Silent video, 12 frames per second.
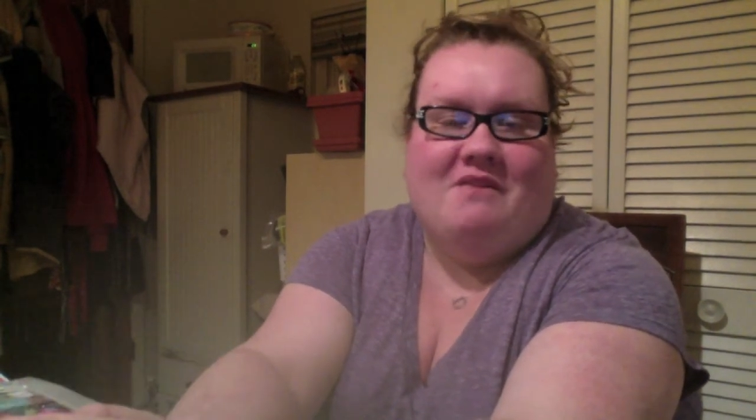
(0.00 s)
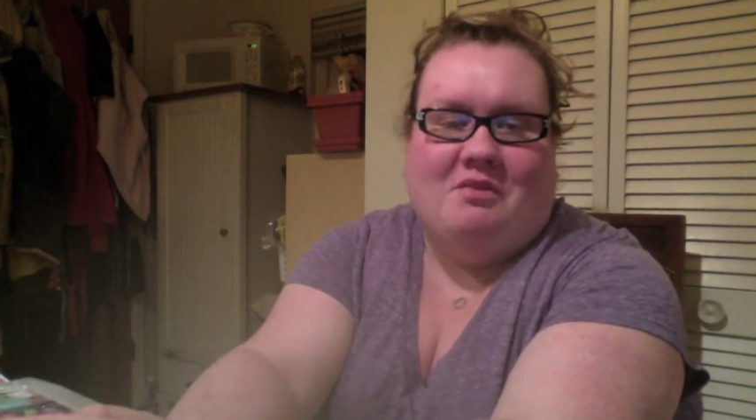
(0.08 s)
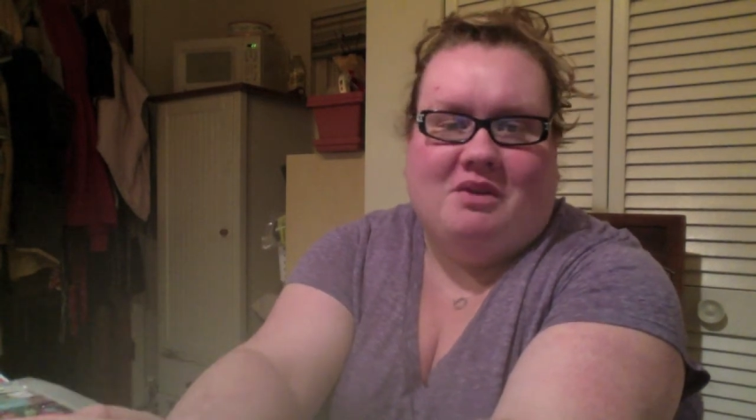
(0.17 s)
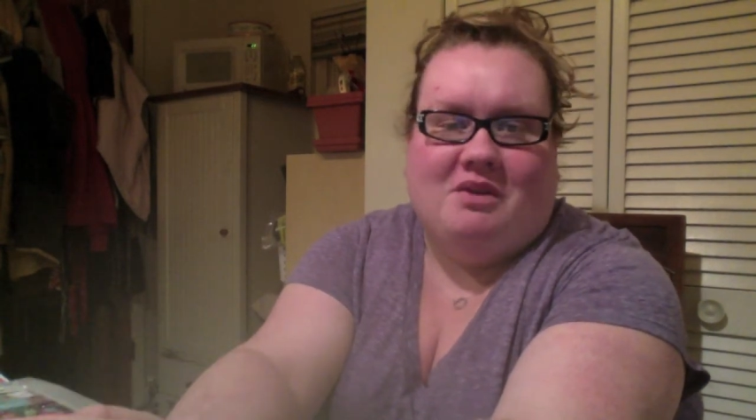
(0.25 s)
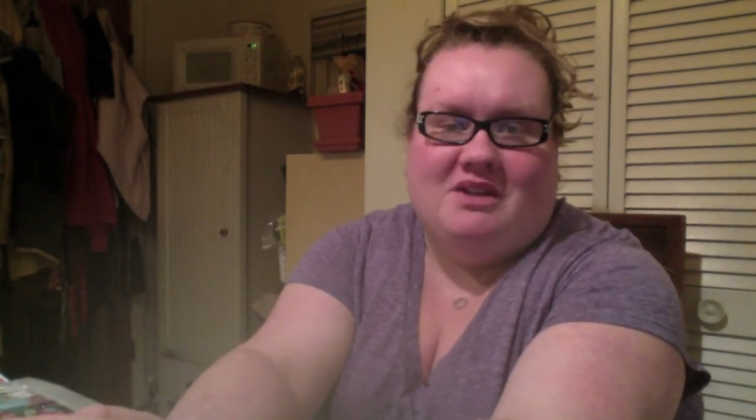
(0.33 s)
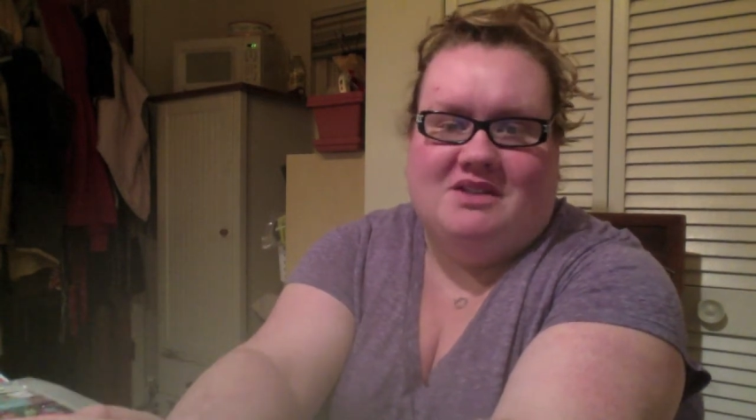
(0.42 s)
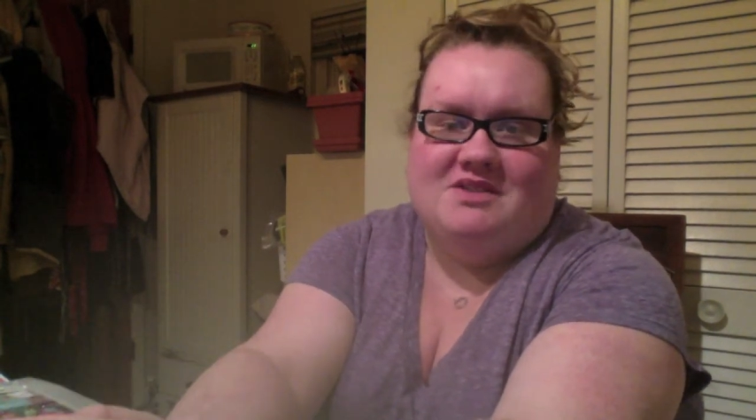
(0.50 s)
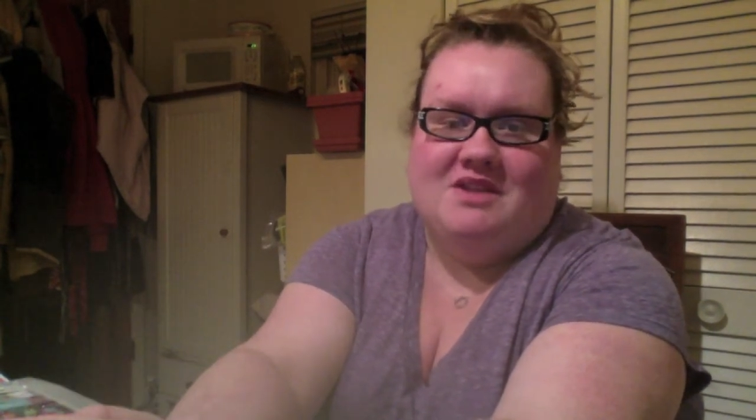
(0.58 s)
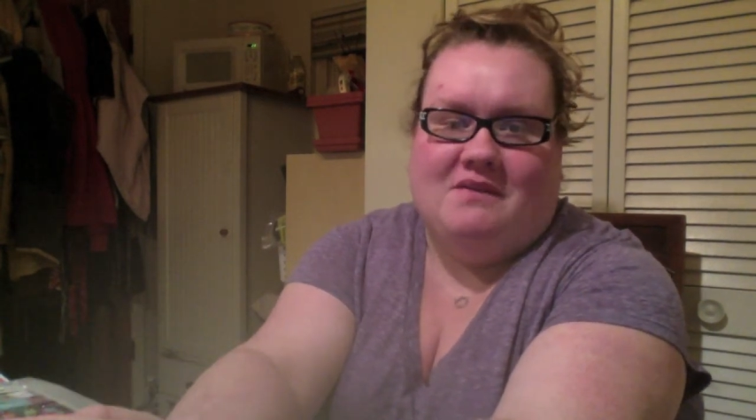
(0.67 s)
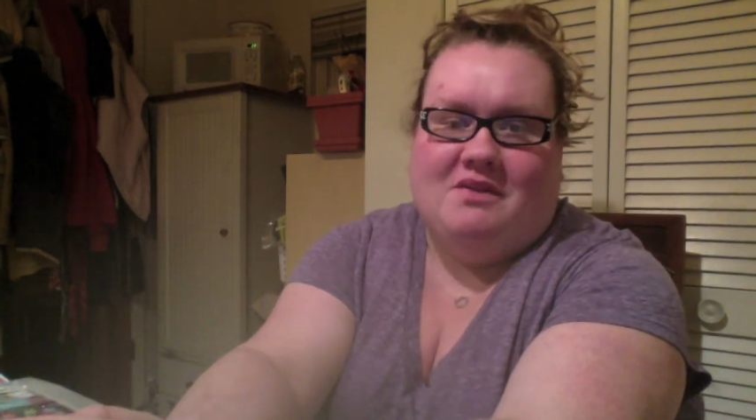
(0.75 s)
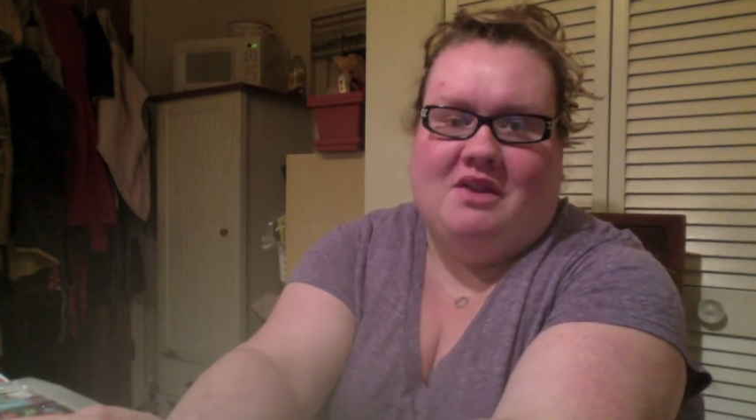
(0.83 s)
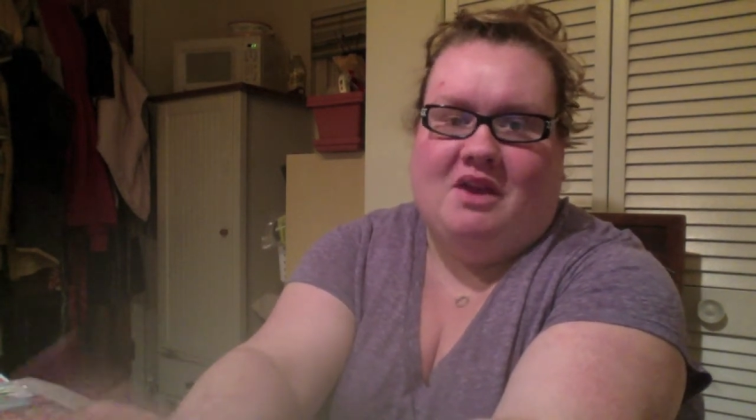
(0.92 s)
really
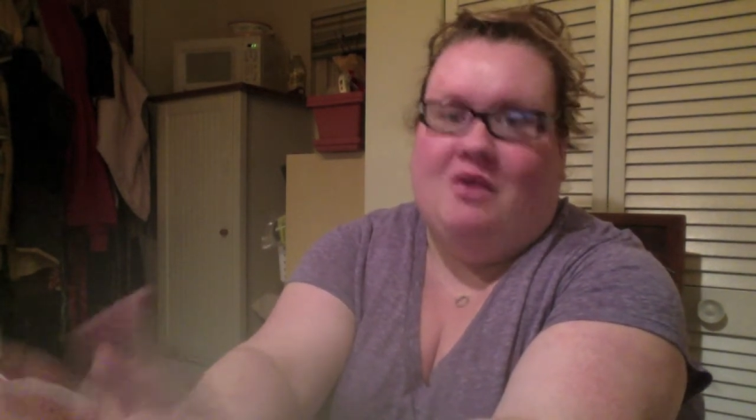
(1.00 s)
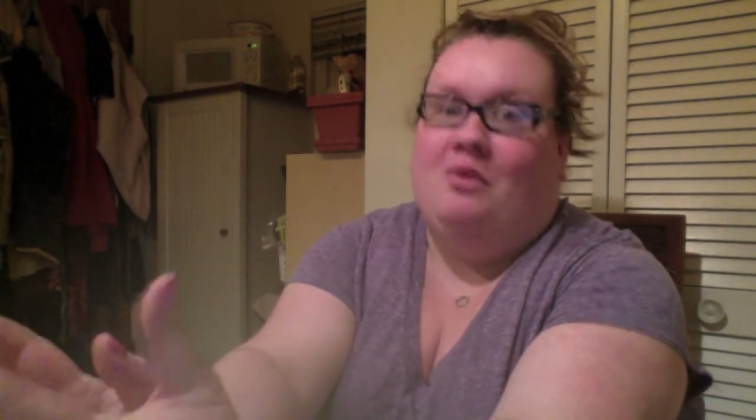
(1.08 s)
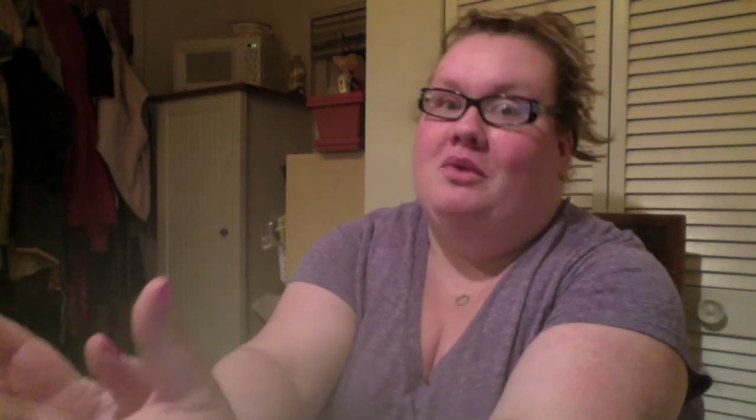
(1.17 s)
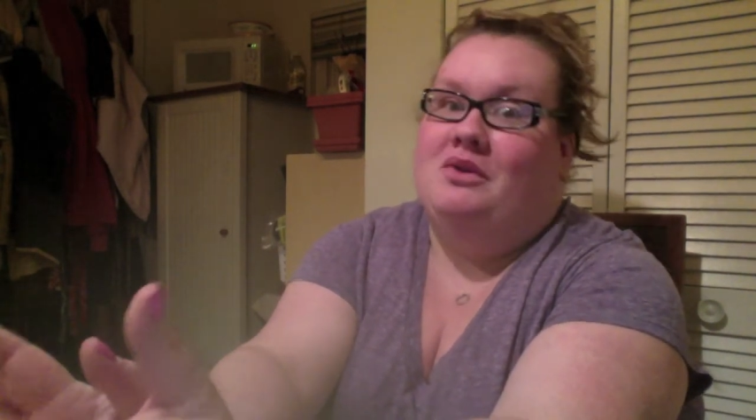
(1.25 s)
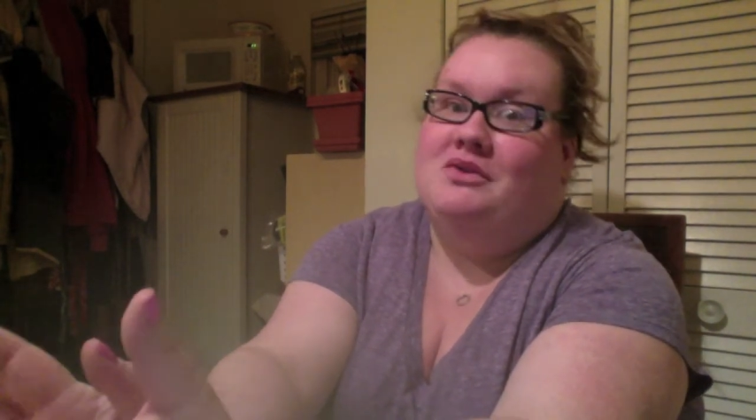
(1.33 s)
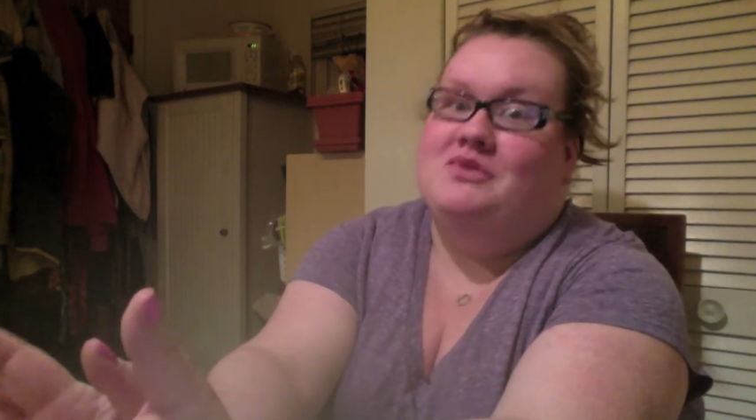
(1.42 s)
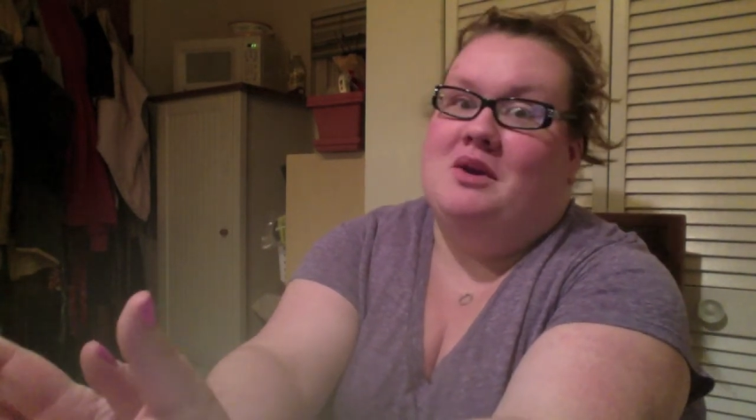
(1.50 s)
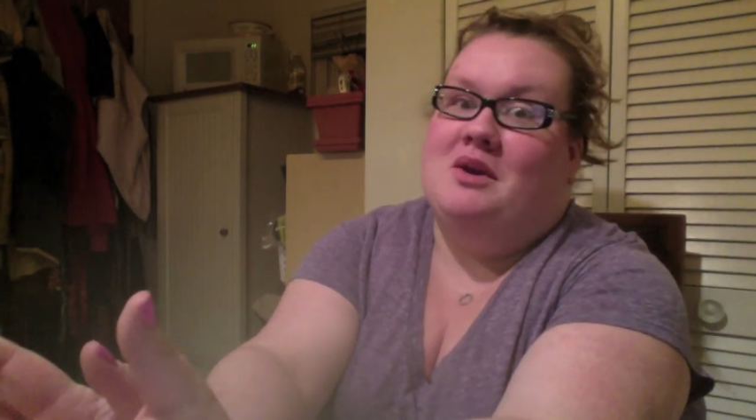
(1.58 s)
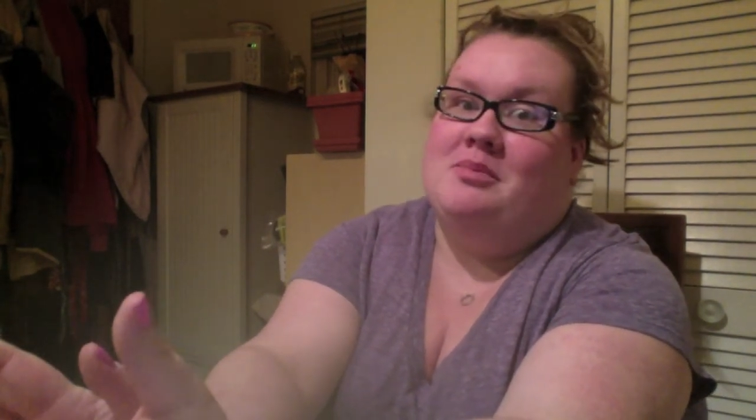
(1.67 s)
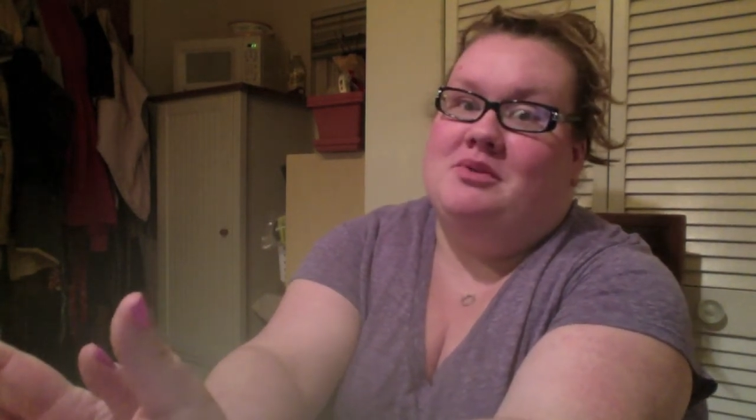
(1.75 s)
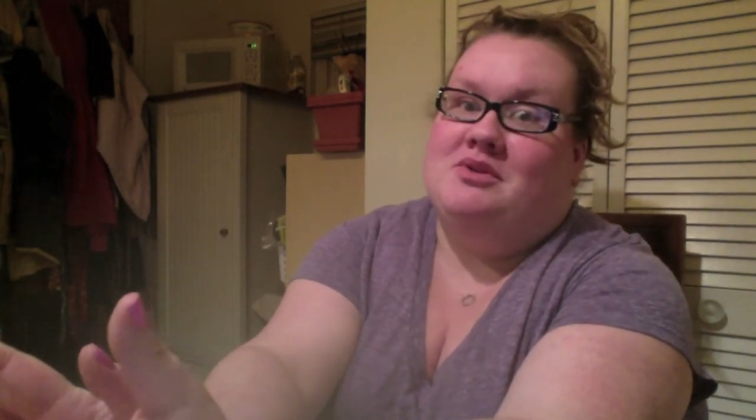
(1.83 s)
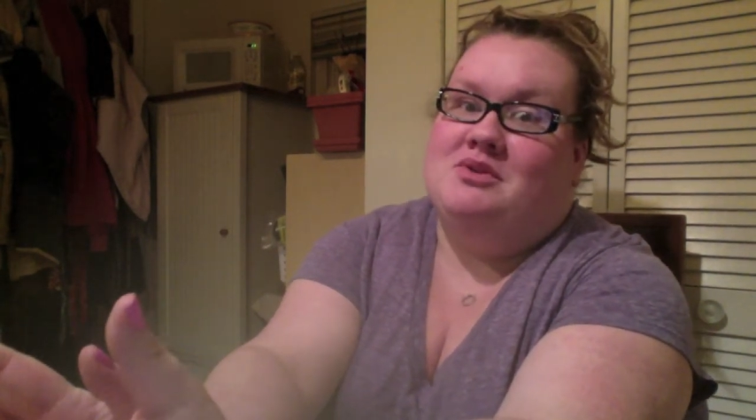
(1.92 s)
discovered like a real
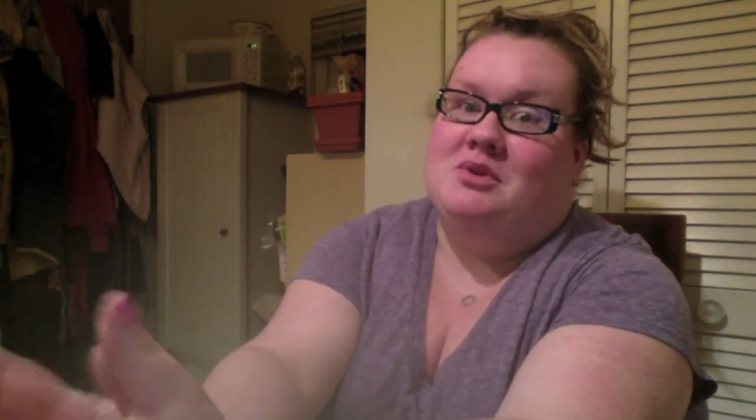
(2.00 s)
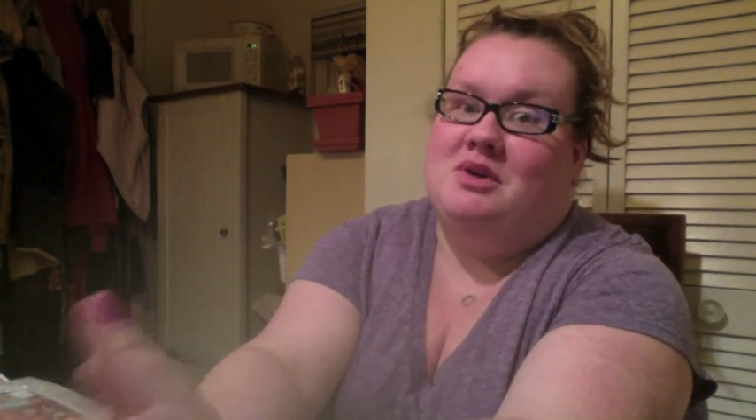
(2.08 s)
scrapbook store.